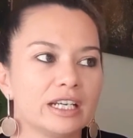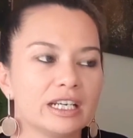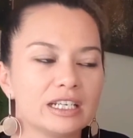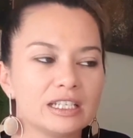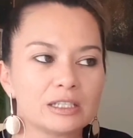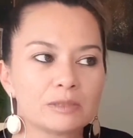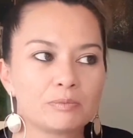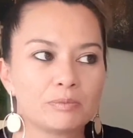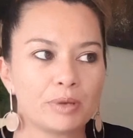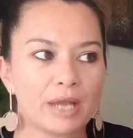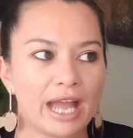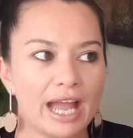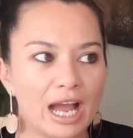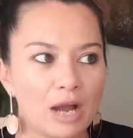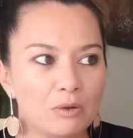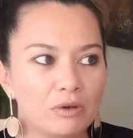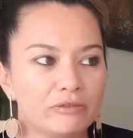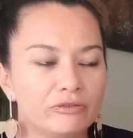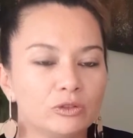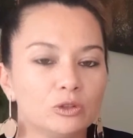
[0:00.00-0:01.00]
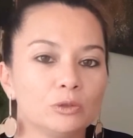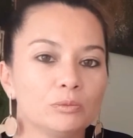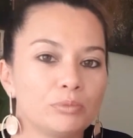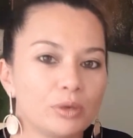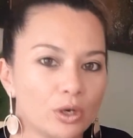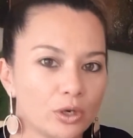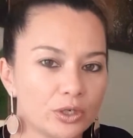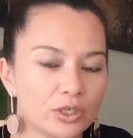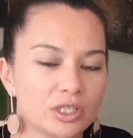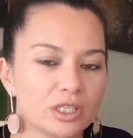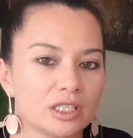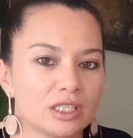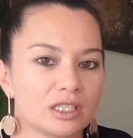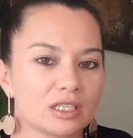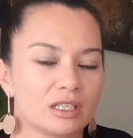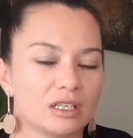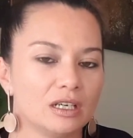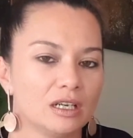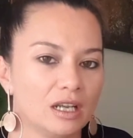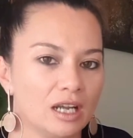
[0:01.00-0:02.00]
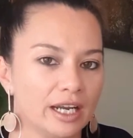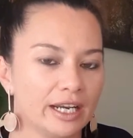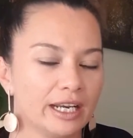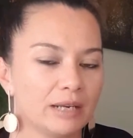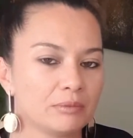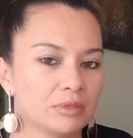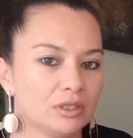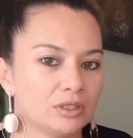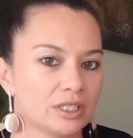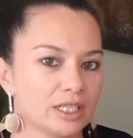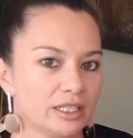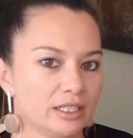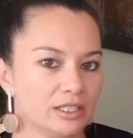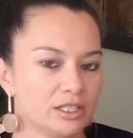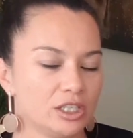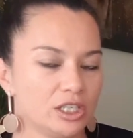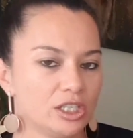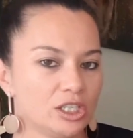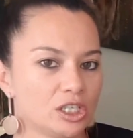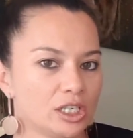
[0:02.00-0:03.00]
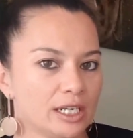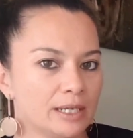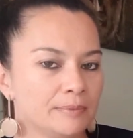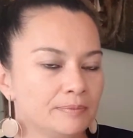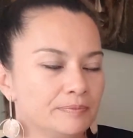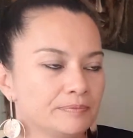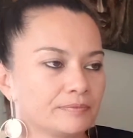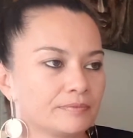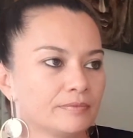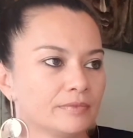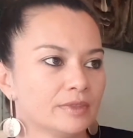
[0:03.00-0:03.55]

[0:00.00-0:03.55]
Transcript: It is powerful, potent lightning bolt energy, Gem.